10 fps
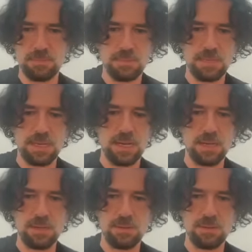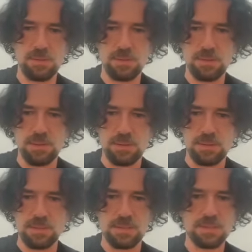There are
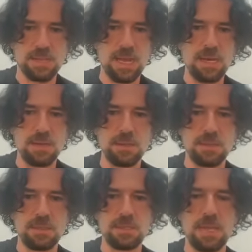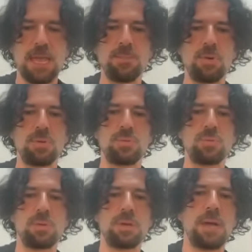there is a scan that is able
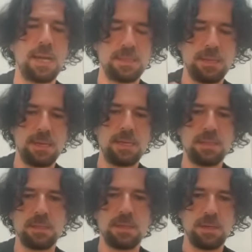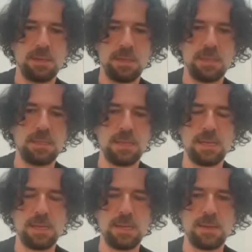to iterate in
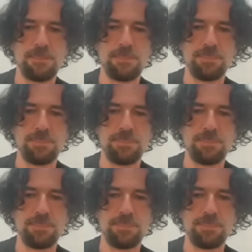the